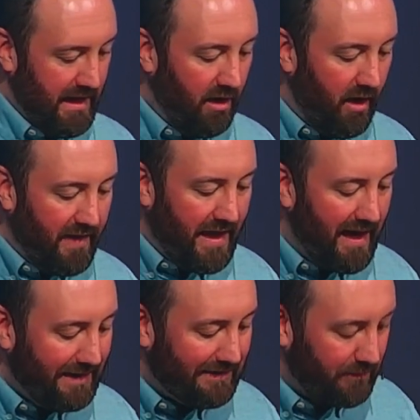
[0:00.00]
And on
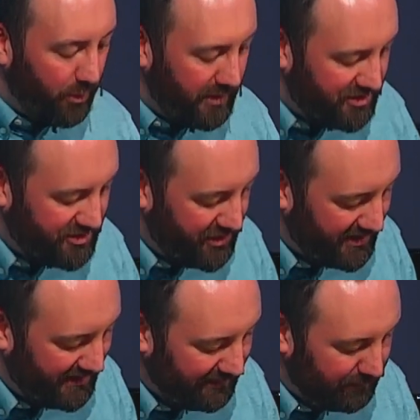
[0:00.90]
that night, the Lord
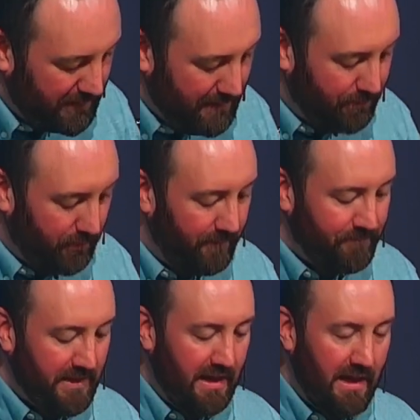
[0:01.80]
instructed his people
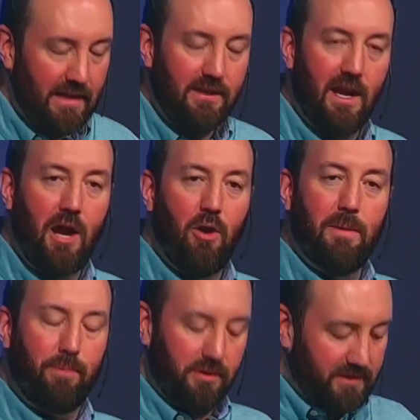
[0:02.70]
to not
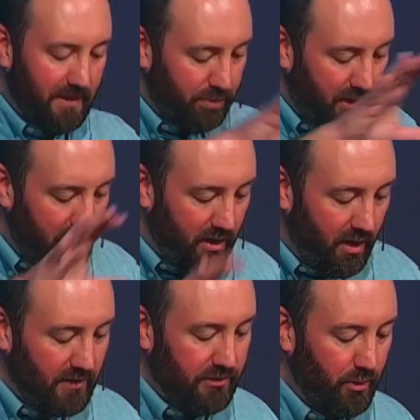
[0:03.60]
only put the blood
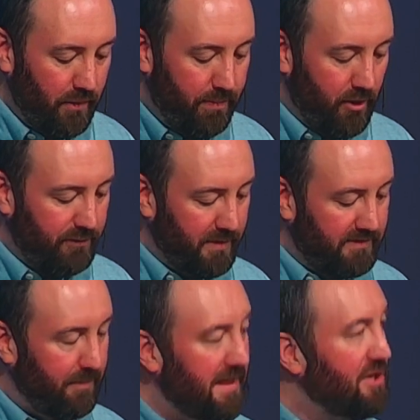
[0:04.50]
on the doorpost,
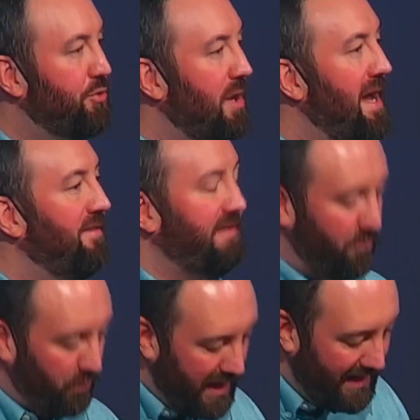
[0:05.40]
but to be dressed
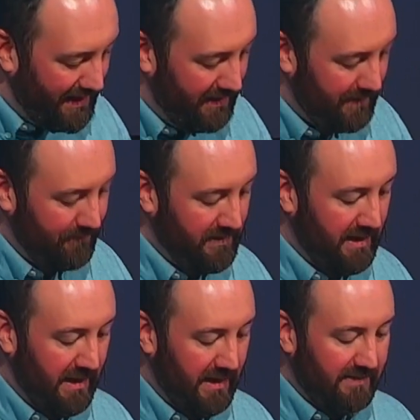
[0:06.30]
and ready
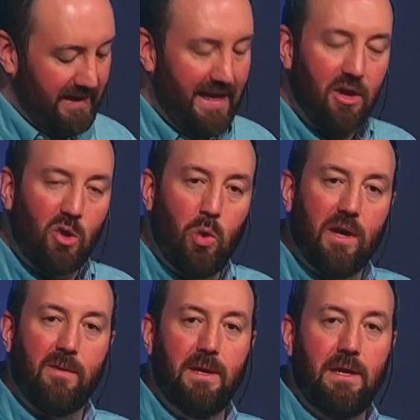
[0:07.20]
to eat a
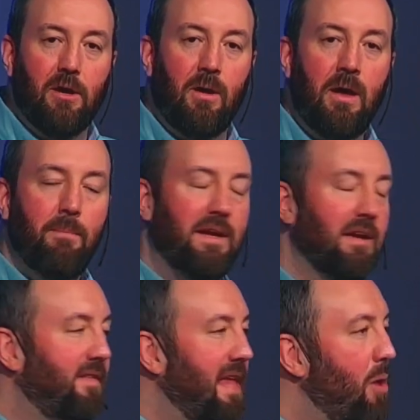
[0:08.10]
quick meal
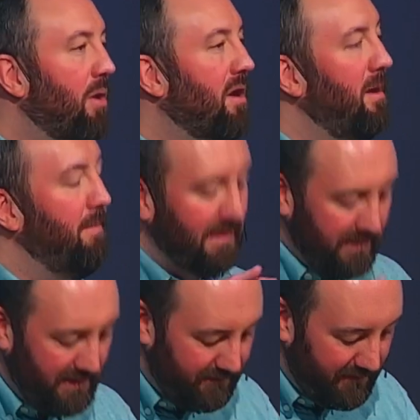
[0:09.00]
because they were going to be
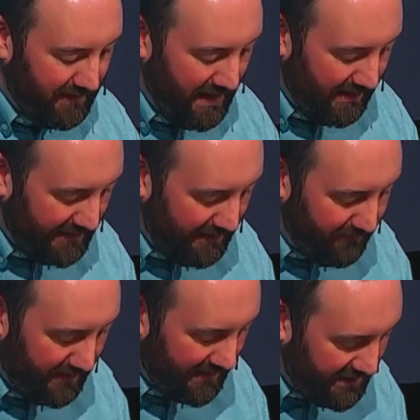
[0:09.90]

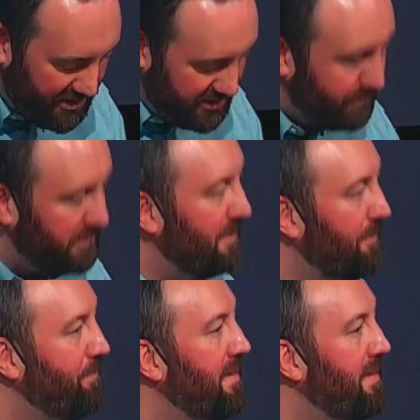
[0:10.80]
leaving Egypt.